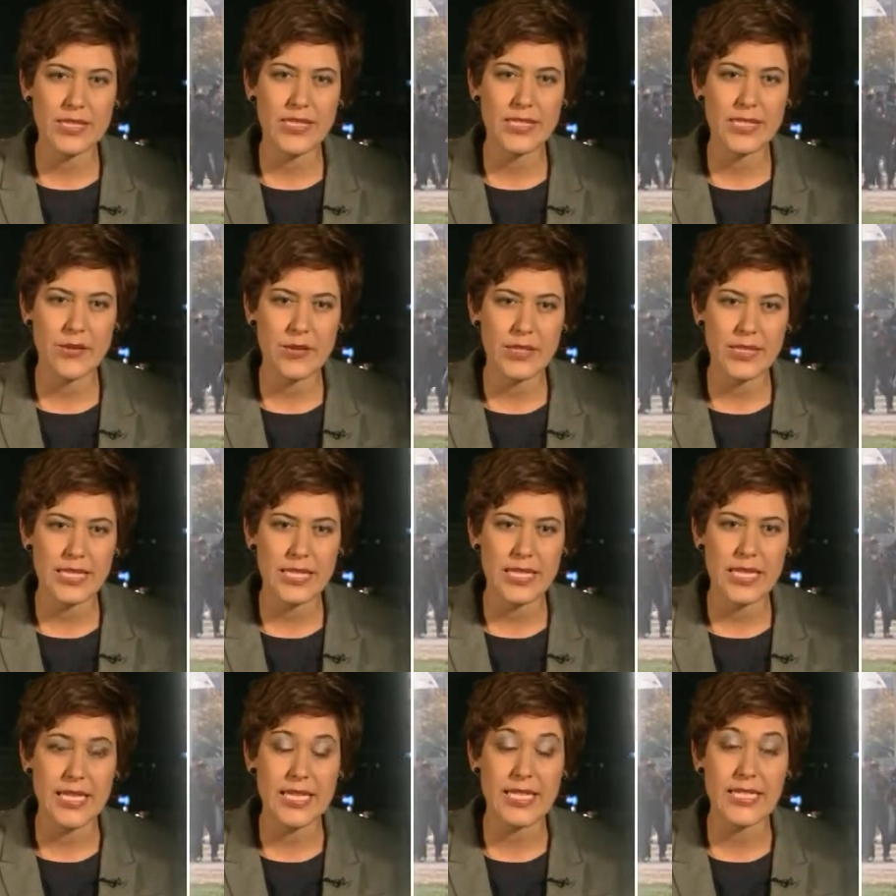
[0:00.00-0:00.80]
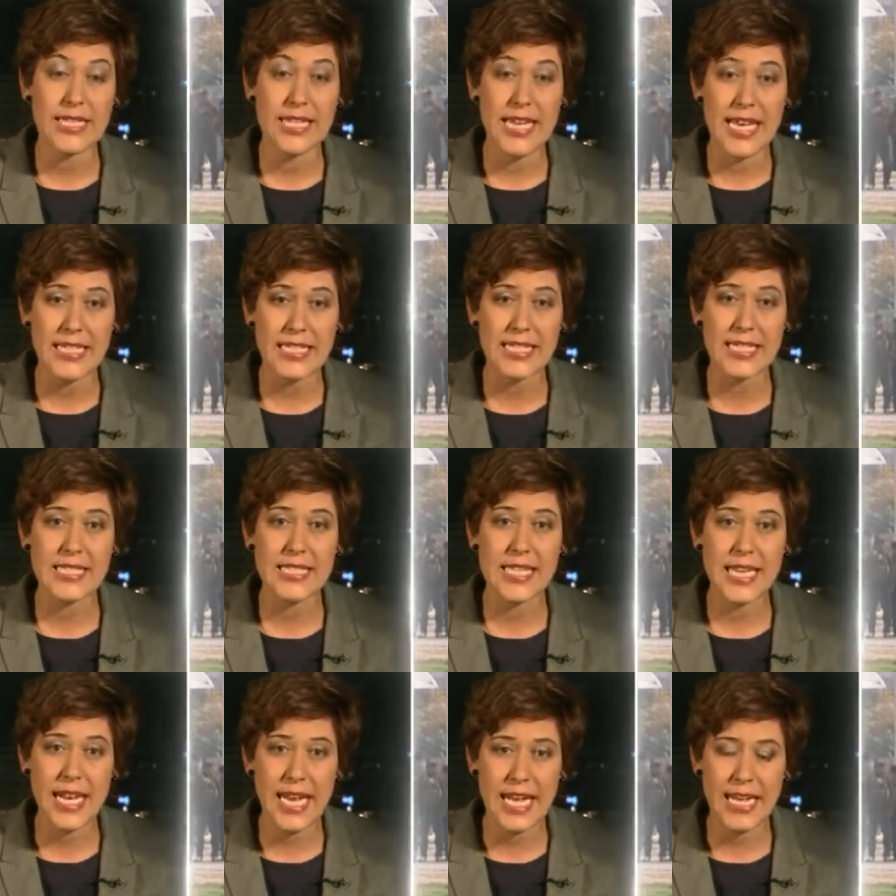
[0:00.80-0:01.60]
seriously these
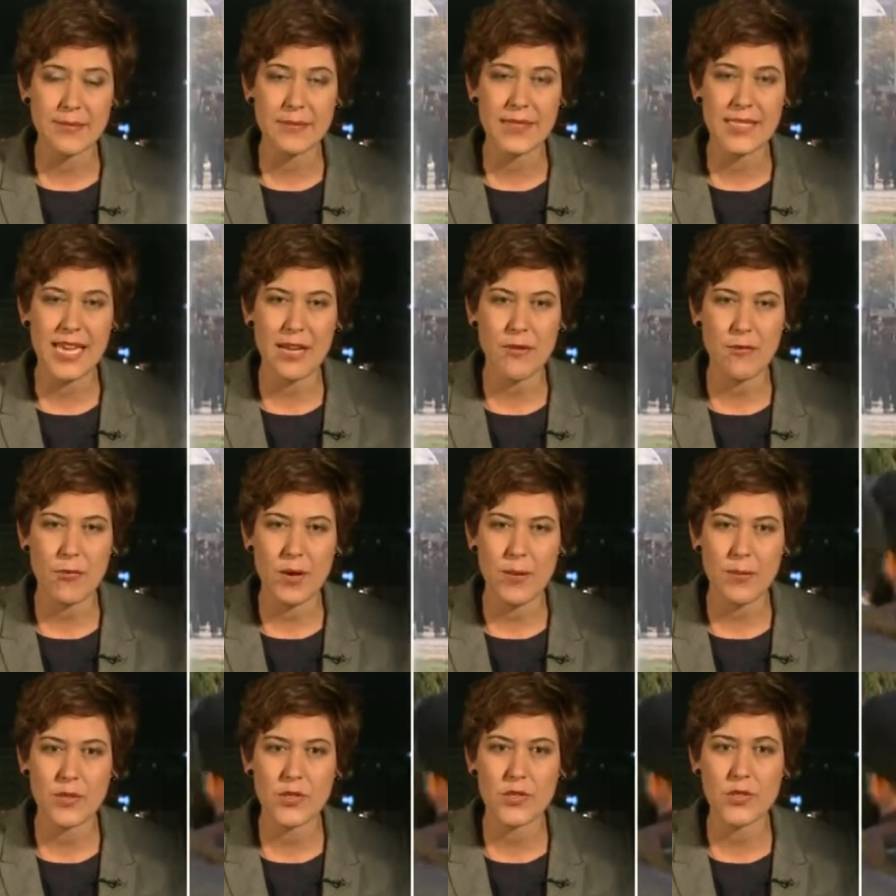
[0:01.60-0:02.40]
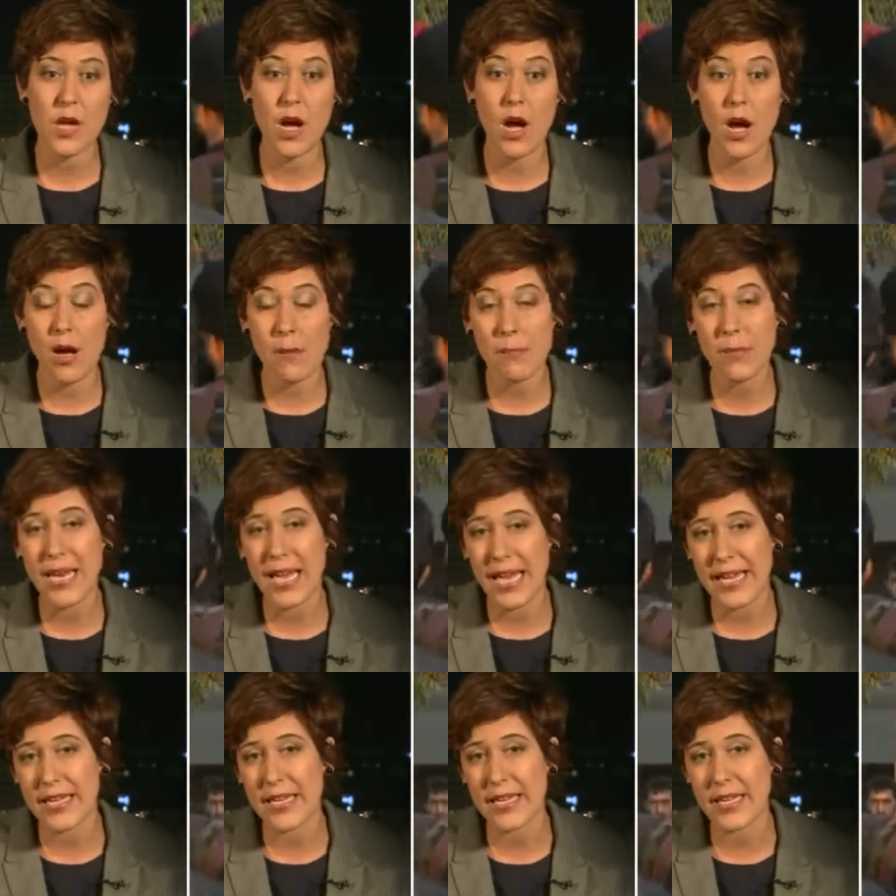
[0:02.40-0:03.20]
latest claims that rebels are
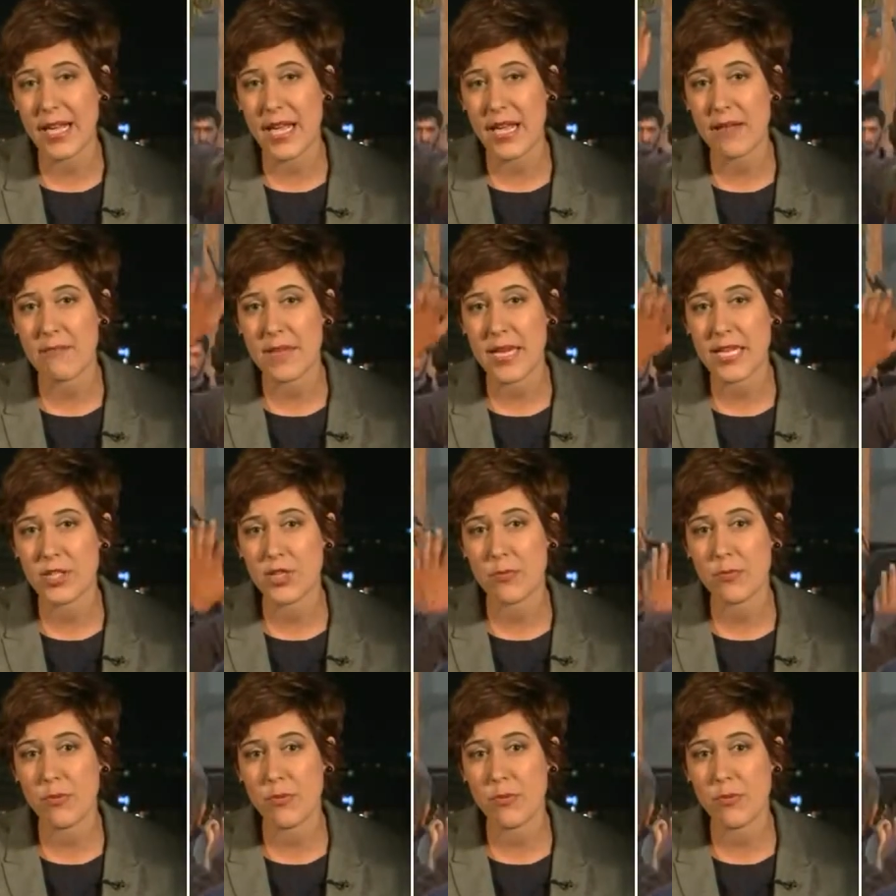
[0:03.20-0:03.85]
planning a major